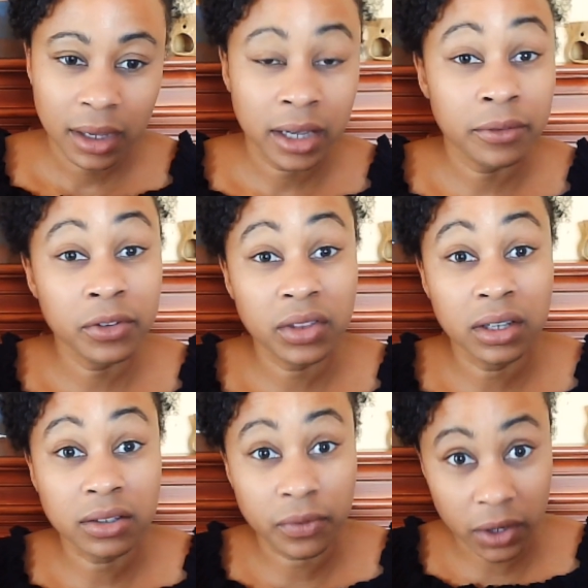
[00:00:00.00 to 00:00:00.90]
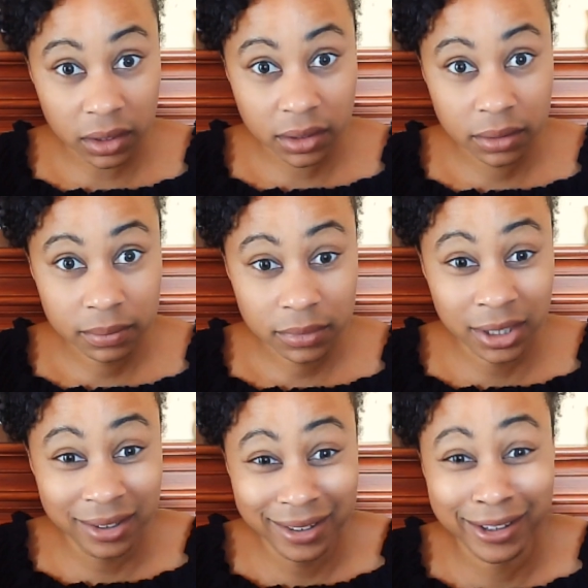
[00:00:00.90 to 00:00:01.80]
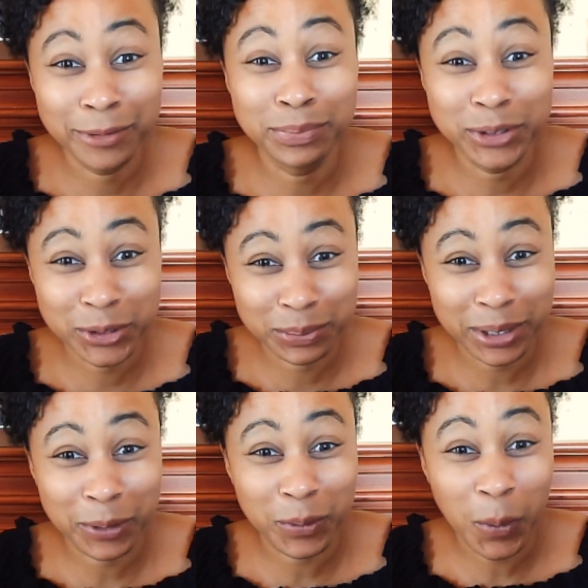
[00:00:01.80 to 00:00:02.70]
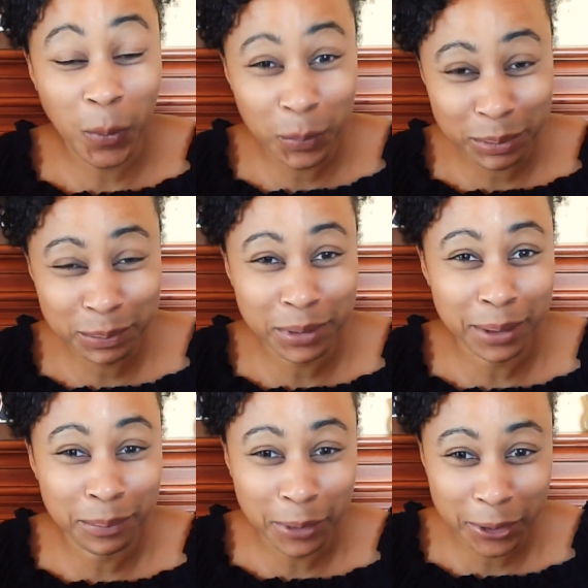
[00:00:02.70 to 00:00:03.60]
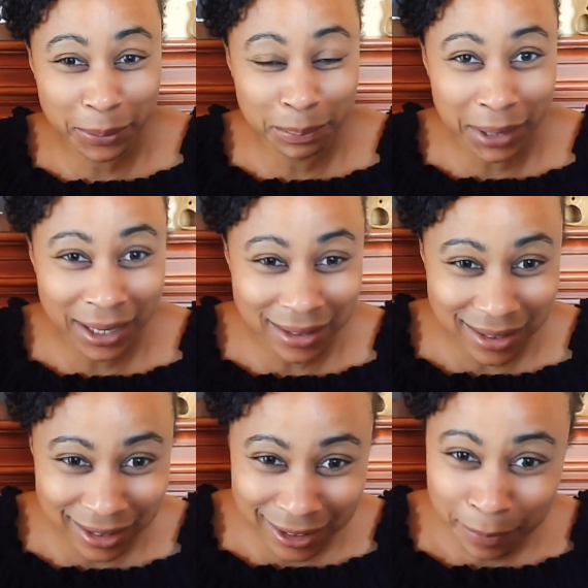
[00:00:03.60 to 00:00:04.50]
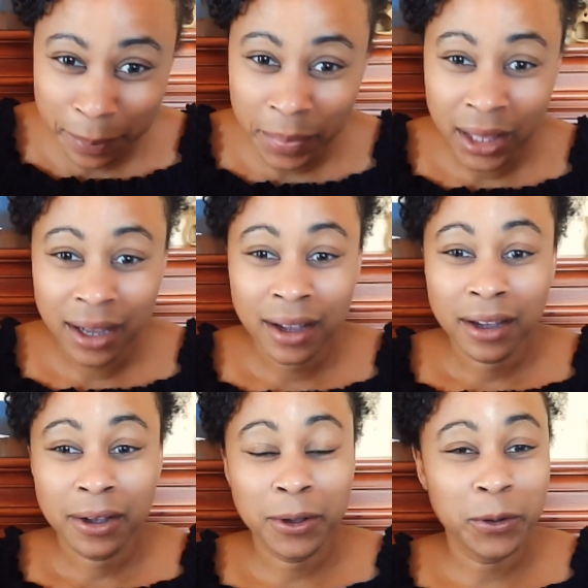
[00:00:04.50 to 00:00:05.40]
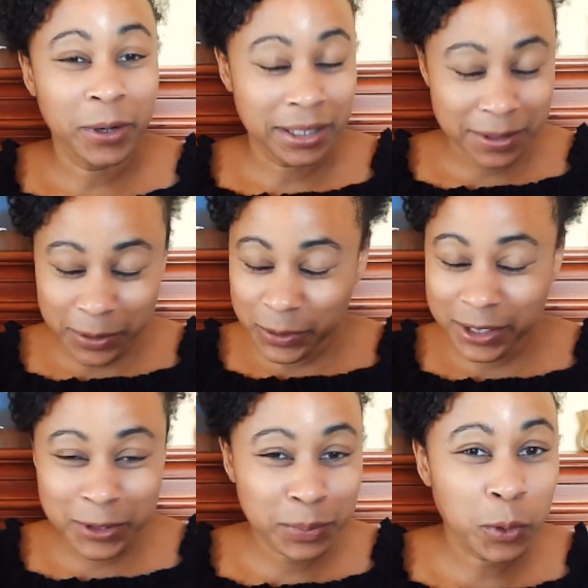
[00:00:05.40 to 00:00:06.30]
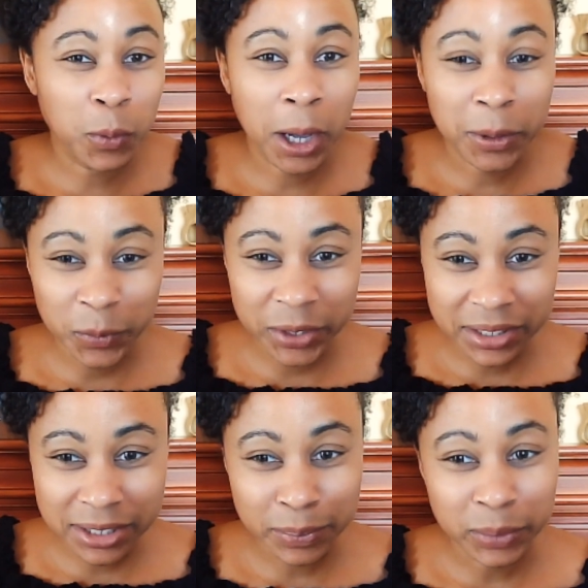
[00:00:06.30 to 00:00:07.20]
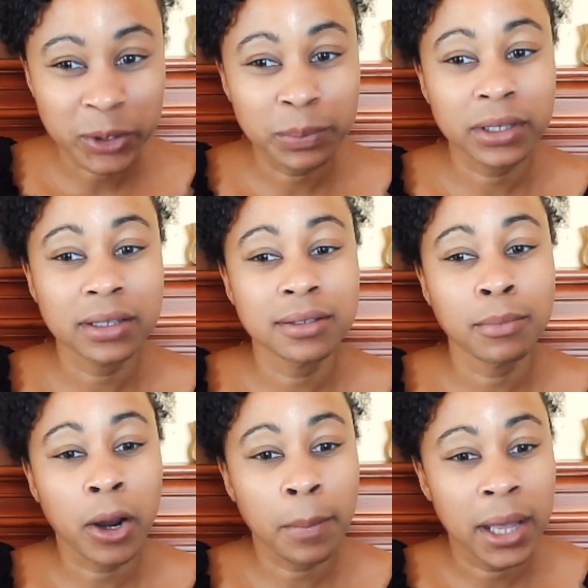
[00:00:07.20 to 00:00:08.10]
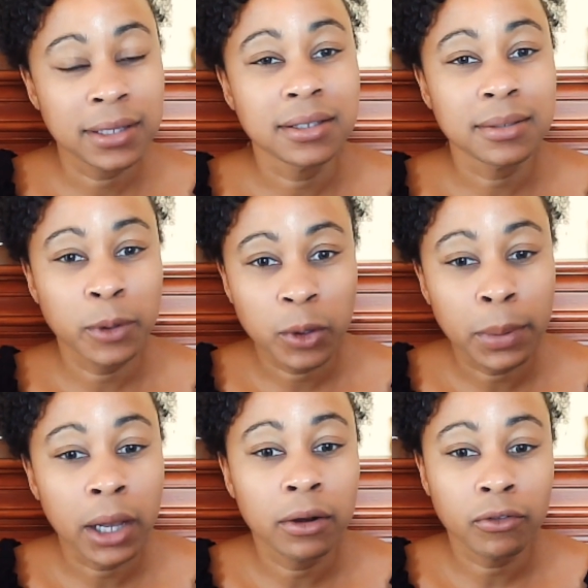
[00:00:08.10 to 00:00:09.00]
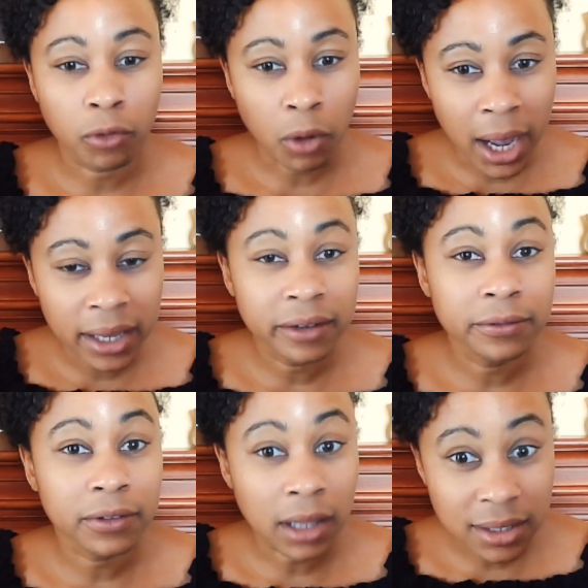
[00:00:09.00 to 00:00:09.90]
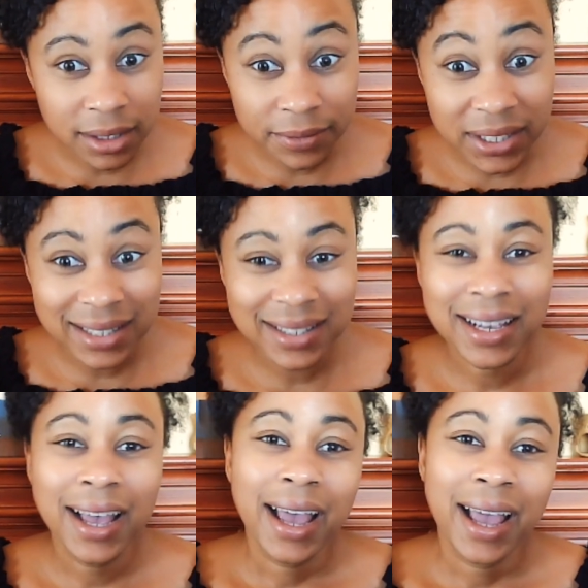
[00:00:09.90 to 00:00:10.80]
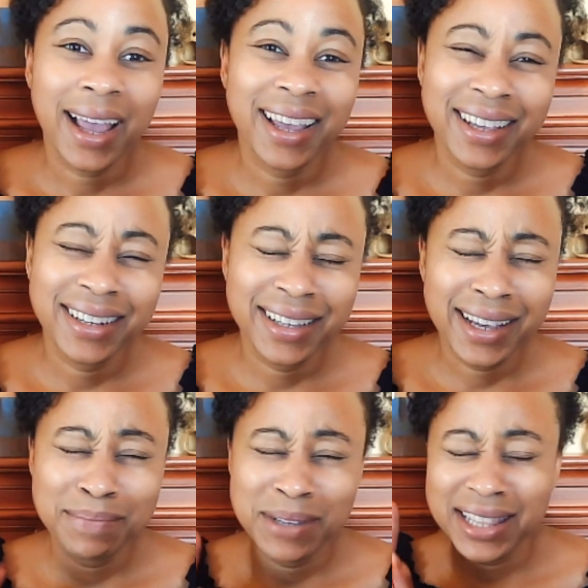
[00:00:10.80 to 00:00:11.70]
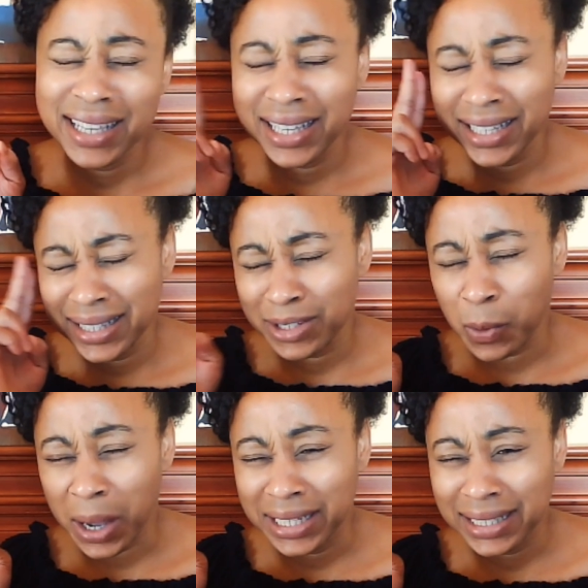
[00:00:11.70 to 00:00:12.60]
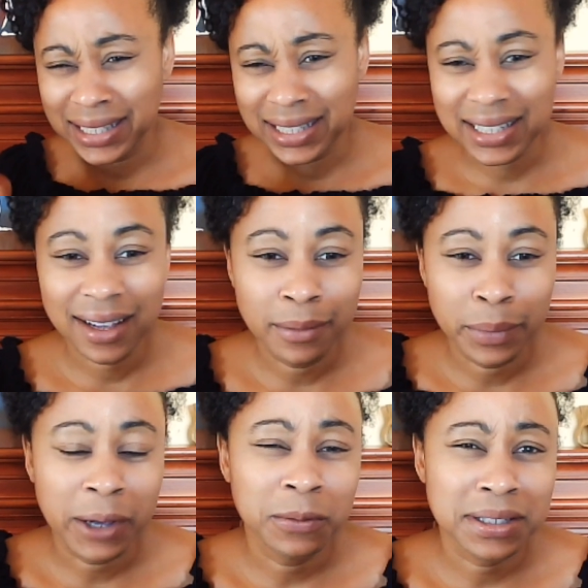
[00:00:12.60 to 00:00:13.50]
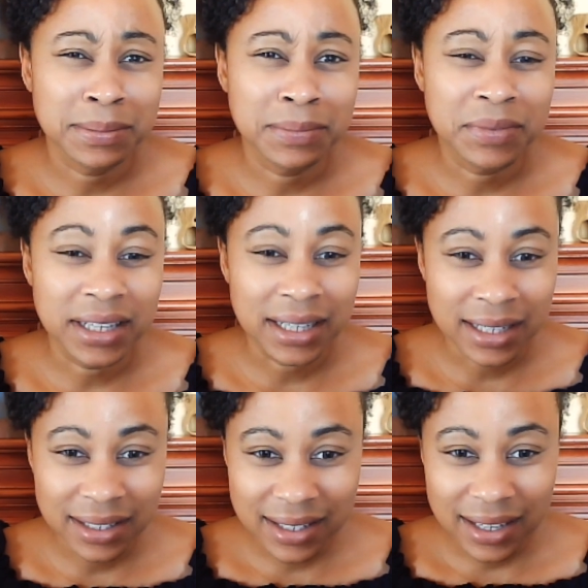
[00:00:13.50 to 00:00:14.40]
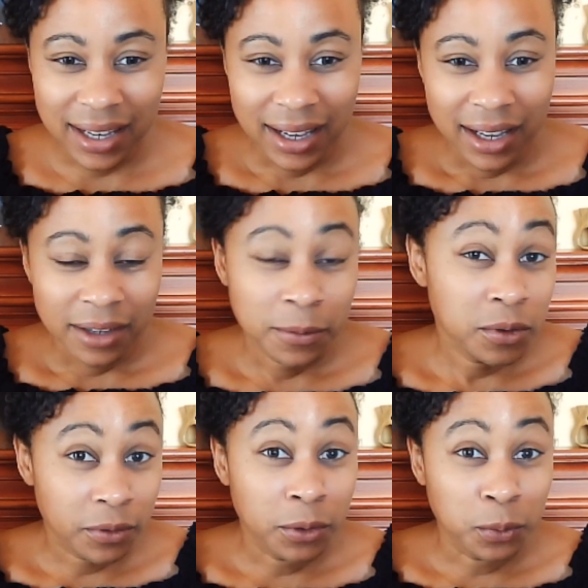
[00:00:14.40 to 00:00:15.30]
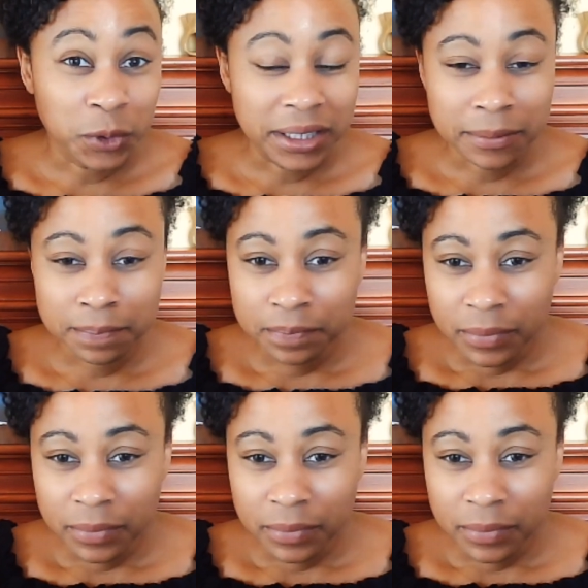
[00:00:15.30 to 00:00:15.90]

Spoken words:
Everything is Fucked. A book about hope by Mark Manson. All right, so it took me a while to read this book because Mark Manson spoke about a variety of philosophies, and he had me thinking twice about some things. It was a fun read.